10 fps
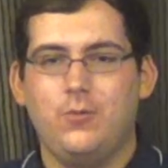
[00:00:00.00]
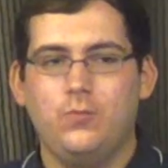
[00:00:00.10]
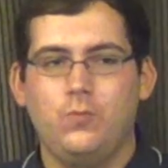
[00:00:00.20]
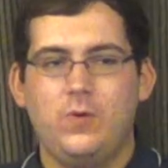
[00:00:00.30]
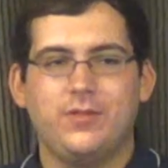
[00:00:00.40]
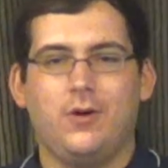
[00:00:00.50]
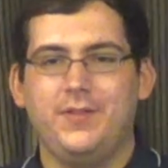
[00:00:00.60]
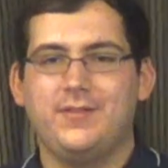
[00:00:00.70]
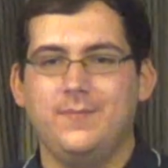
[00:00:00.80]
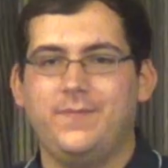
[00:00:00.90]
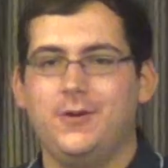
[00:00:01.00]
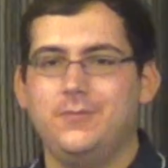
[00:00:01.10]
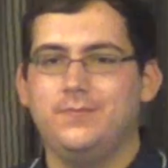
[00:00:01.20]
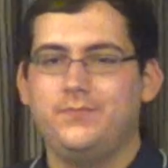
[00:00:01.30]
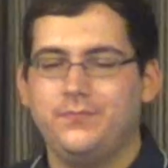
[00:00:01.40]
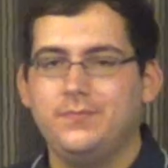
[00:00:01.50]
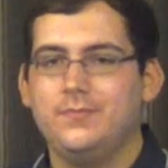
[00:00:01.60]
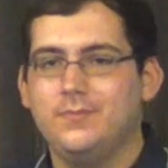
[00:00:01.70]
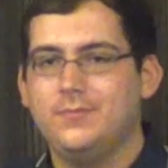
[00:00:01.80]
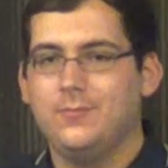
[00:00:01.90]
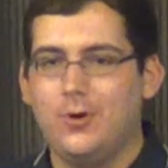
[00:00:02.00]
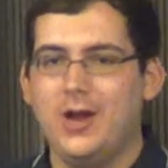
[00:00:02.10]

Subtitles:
you have a new set of formats to worry about, right?